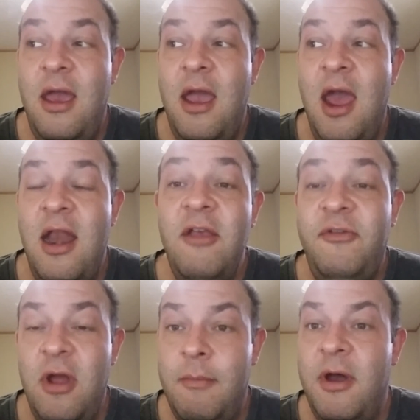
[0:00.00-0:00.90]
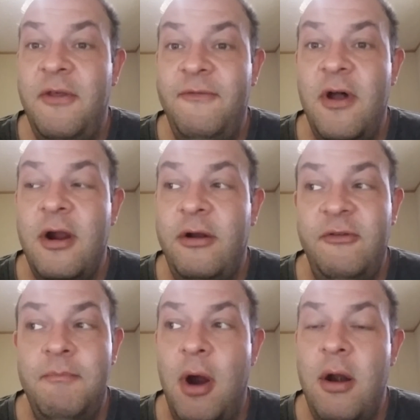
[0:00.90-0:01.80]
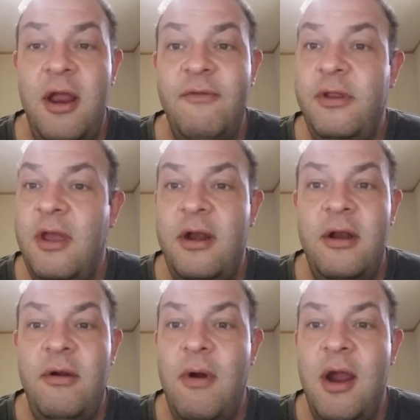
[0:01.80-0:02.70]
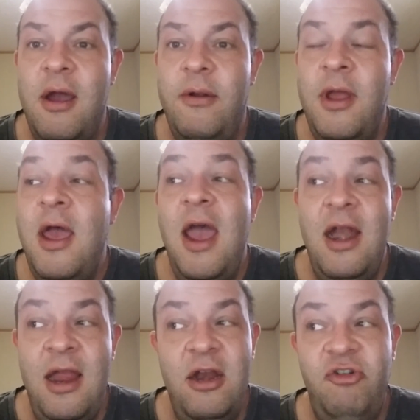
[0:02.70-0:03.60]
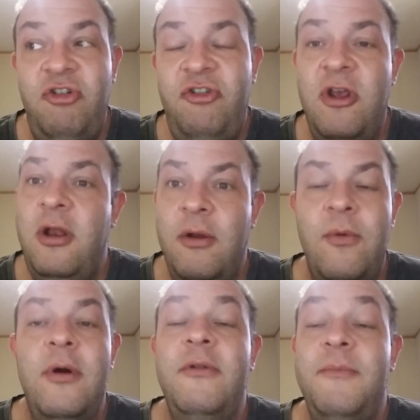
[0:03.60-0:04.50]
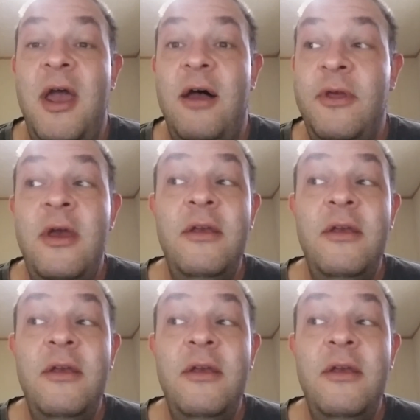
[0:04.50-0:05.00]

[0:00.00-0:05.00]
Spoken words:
And this dumb motherfucker just burned everything to the ground, and he just shit in the world's mouth.